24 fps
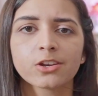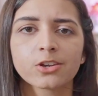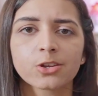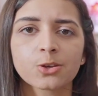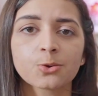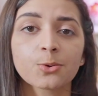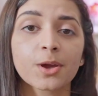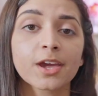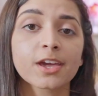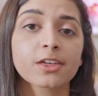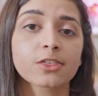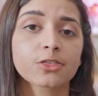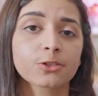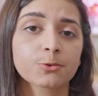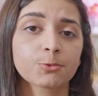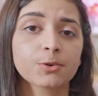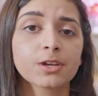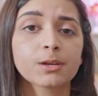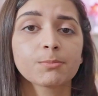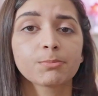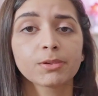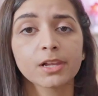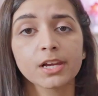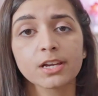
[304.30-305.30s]
do a
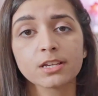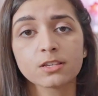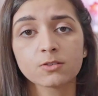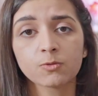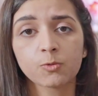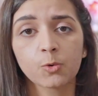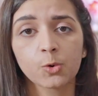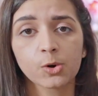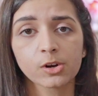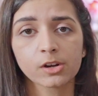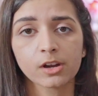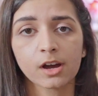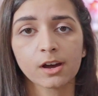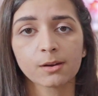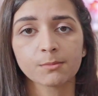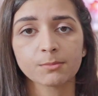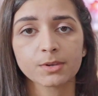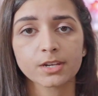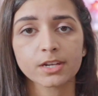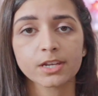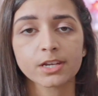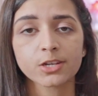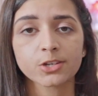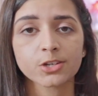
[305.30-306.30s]
3+4
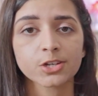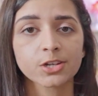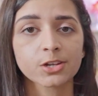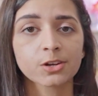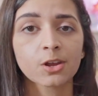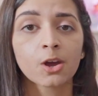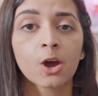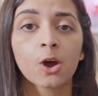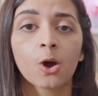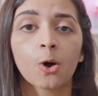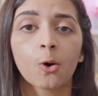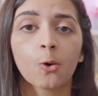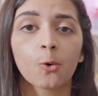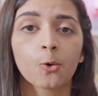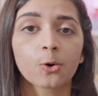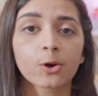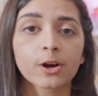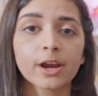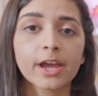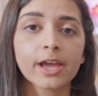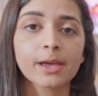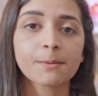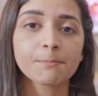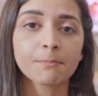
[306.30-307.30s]
combination,
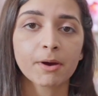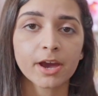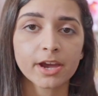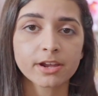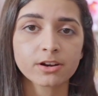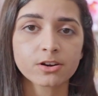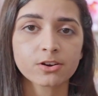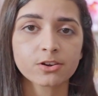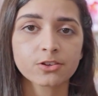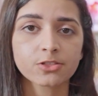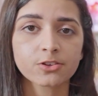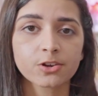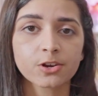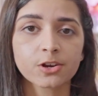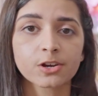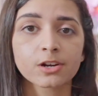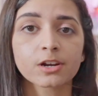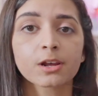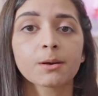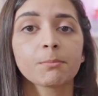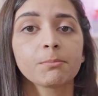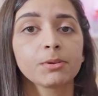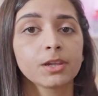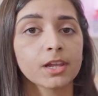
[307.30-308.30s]
or a minor
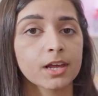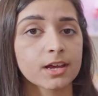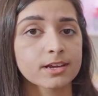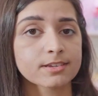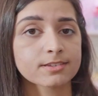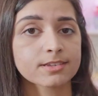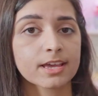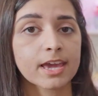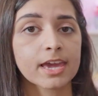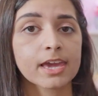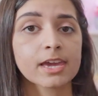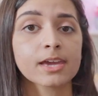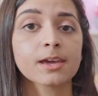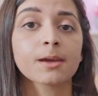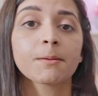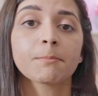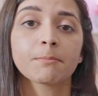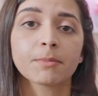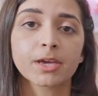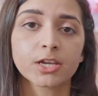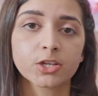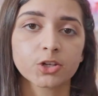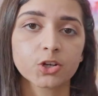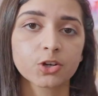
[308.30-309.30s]
third plus a
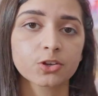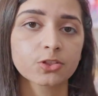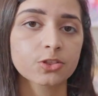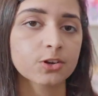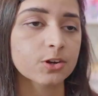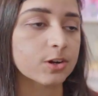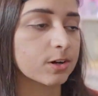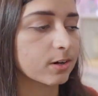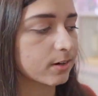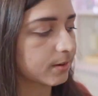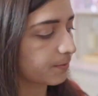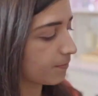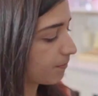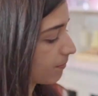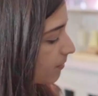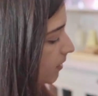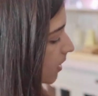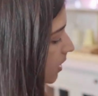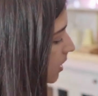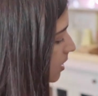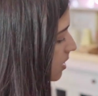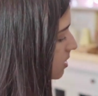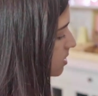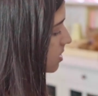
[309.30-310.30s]
major third.
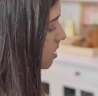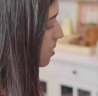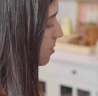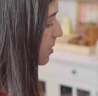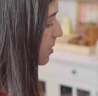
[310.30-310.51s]
So